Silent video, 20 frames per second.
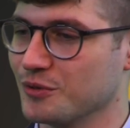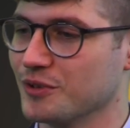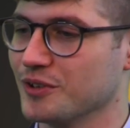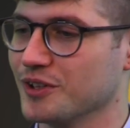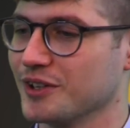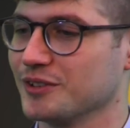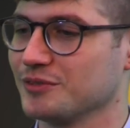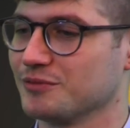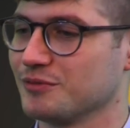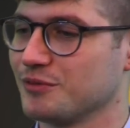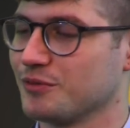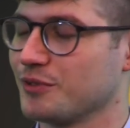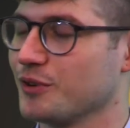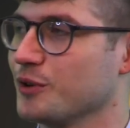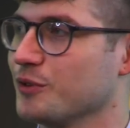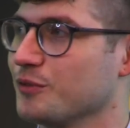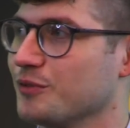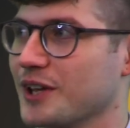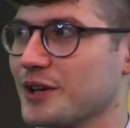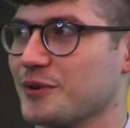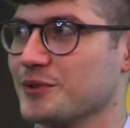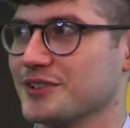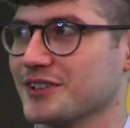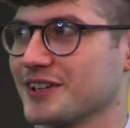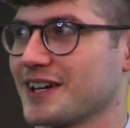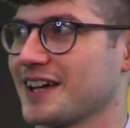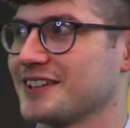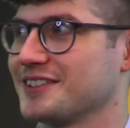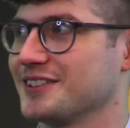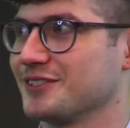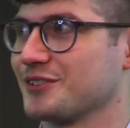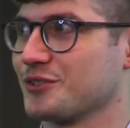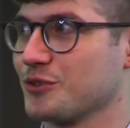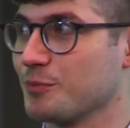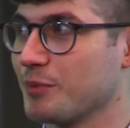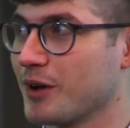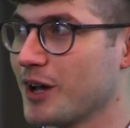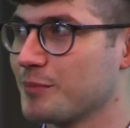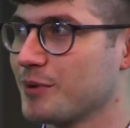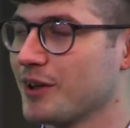the flow of liquids and gases through
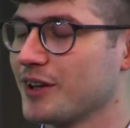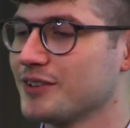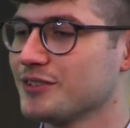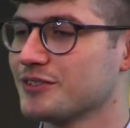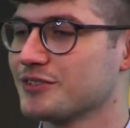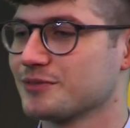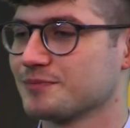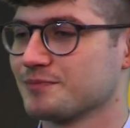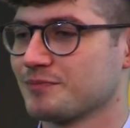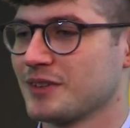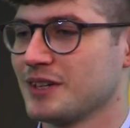pipelines.